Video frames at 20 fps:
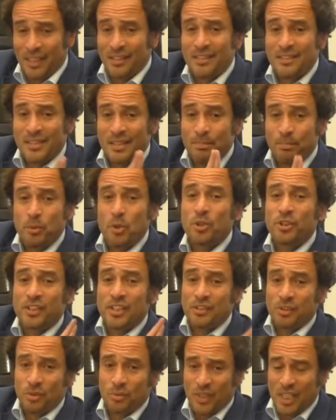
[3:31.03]
And it's
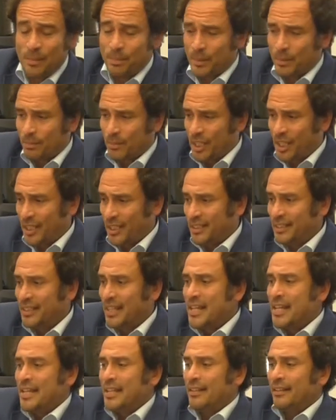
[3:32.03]
important to keep in mind
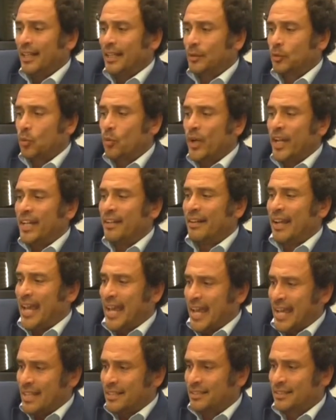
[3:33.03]
that
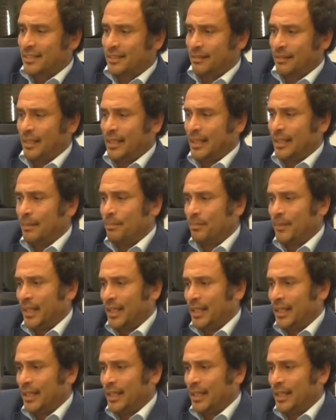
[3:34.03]
whereas the